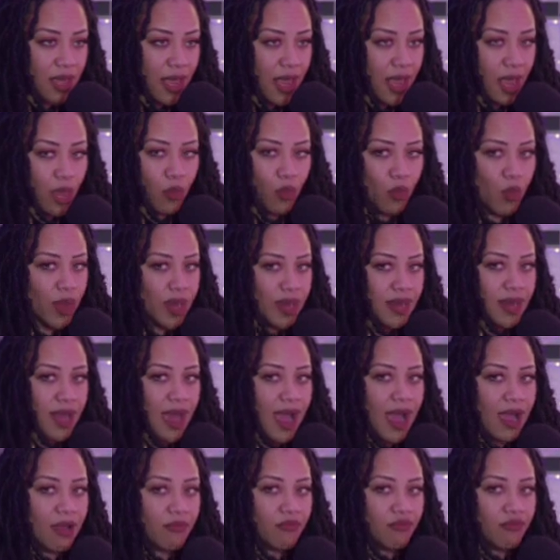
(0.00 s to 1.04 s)
And when
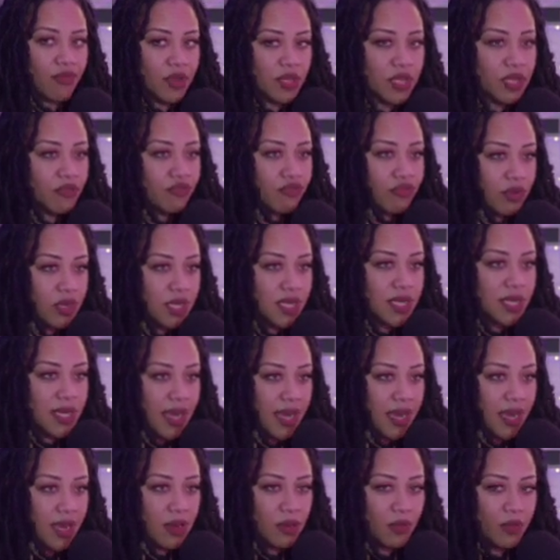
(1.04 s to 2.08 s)
I really, really
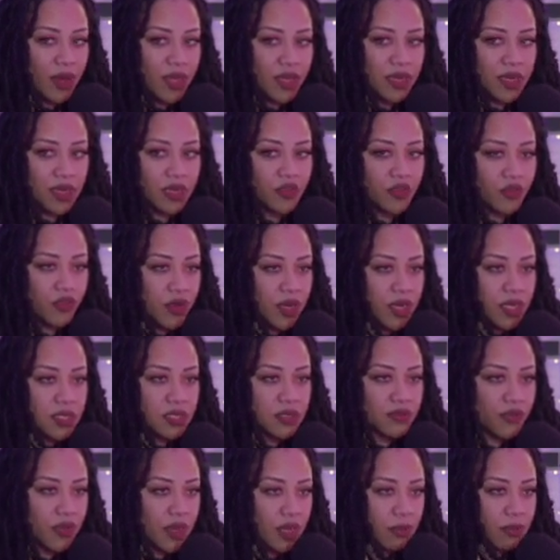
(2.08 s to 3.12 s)
care, whether it's friends,
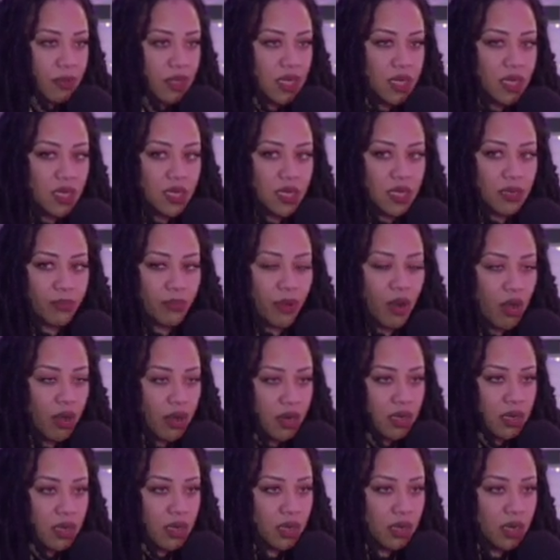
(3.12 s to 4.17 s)
family,
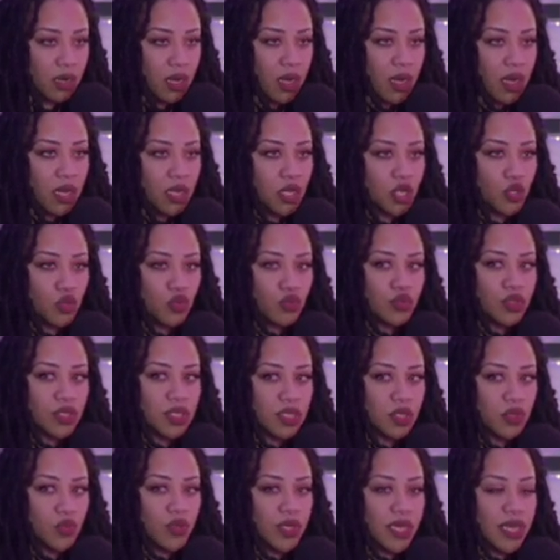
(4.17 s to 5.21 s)
partner, you
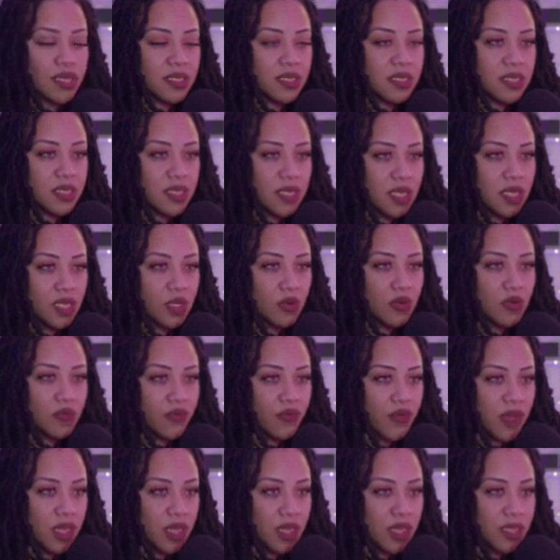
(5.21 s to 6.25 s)
can see those
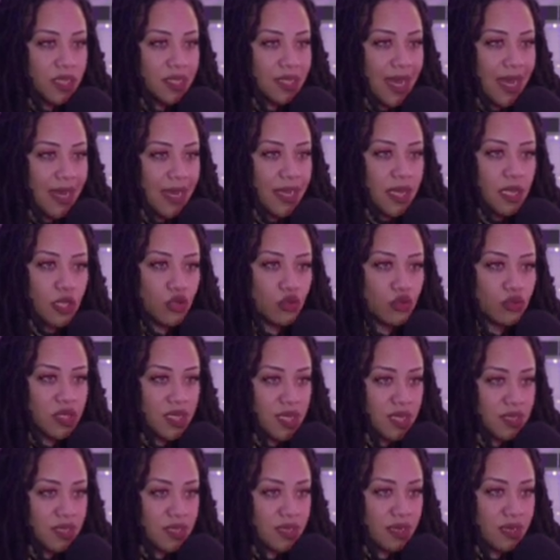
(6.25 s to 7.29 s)
feelings. I get a little
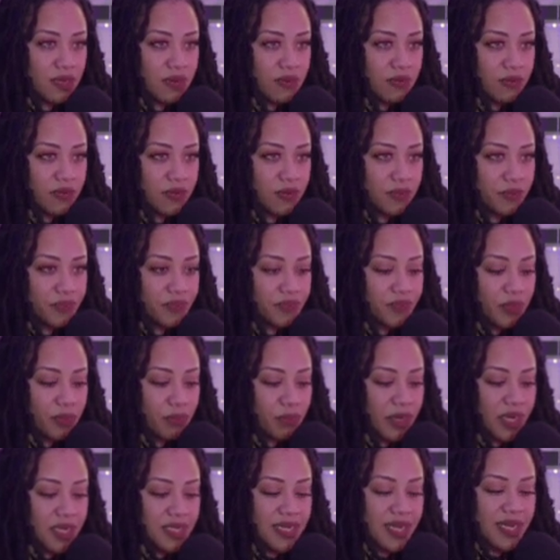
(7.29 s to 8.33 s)
sensitive.
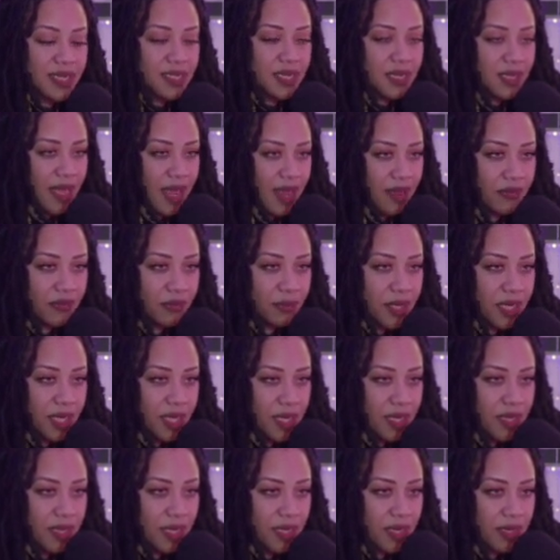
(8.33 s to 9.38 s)
But it takes a lot for me to
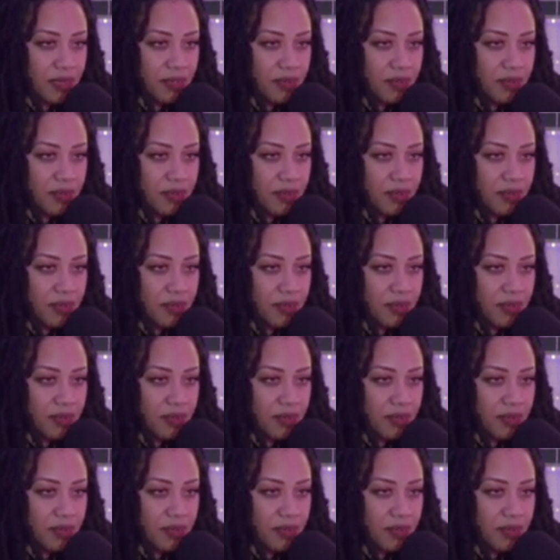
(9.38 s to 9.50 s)
get there.